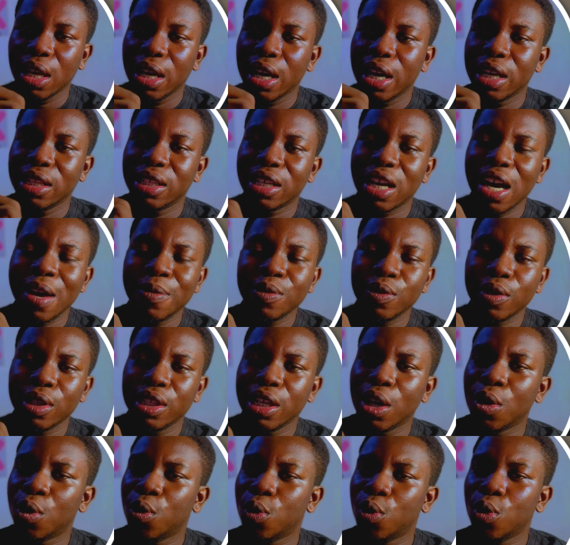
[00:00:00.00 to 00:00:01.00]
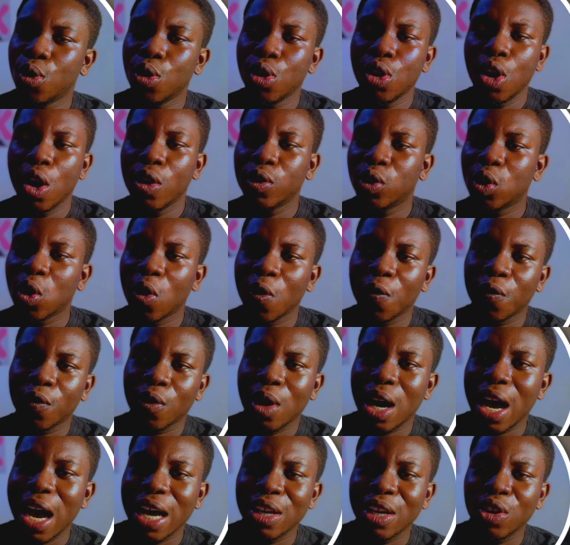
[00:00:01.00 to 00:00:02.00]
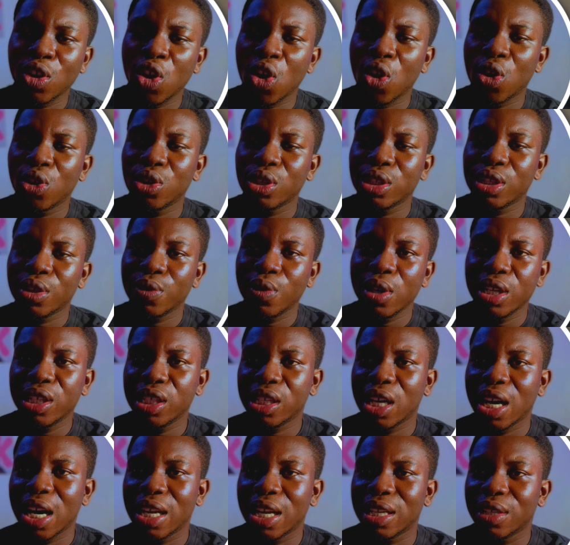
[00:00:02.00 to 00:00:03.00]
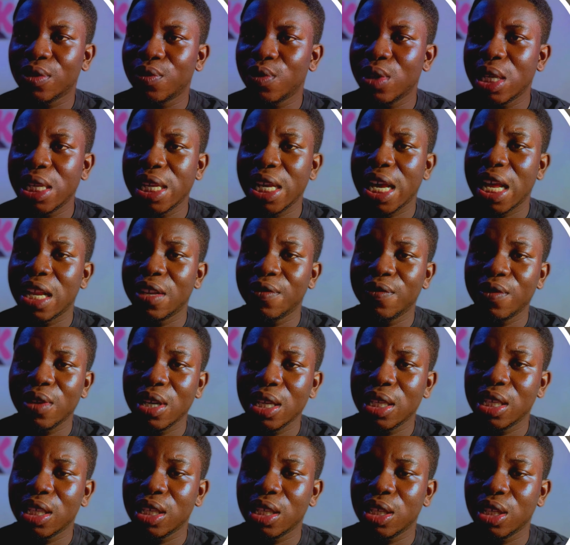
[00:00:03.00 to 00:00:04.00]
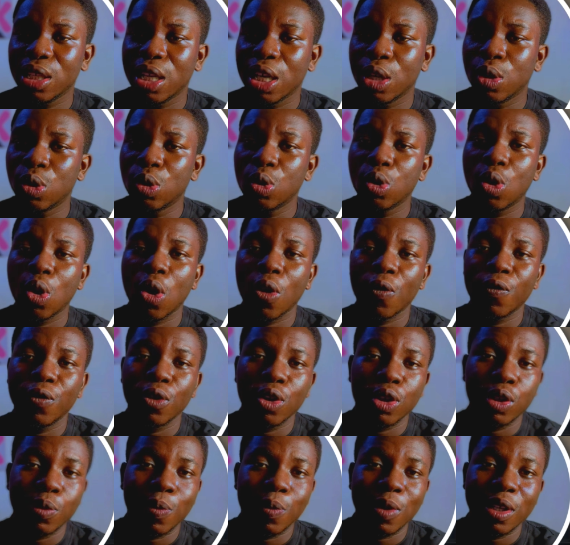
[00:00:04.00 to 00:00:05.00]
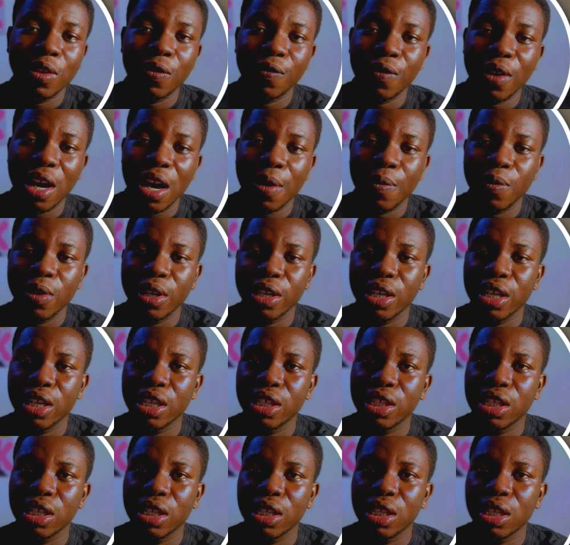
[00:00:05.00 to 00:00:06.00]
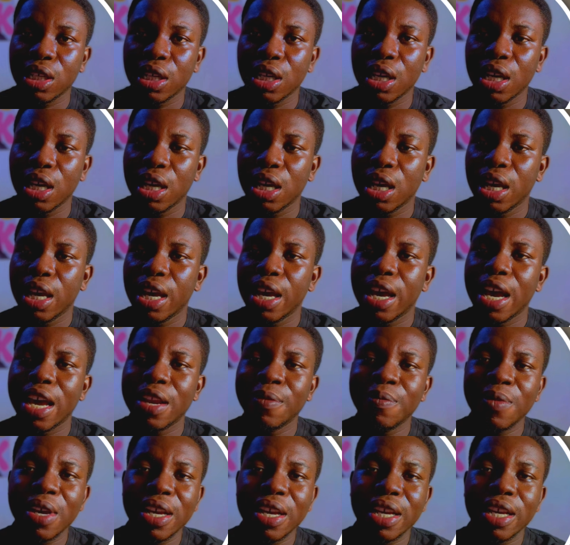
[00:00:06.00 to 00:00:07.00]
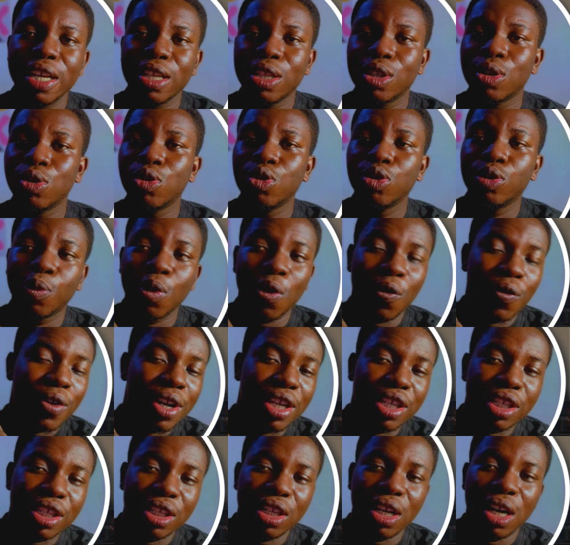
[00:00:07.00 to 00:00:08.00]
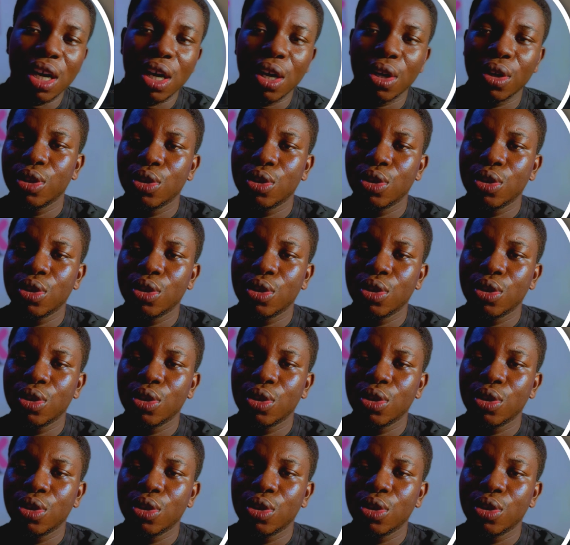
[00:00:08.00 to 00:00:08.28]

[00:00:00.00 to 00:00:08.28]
it comes with a whole lot of add-ons which can really elevate the look of your Spotify application and make it look professional.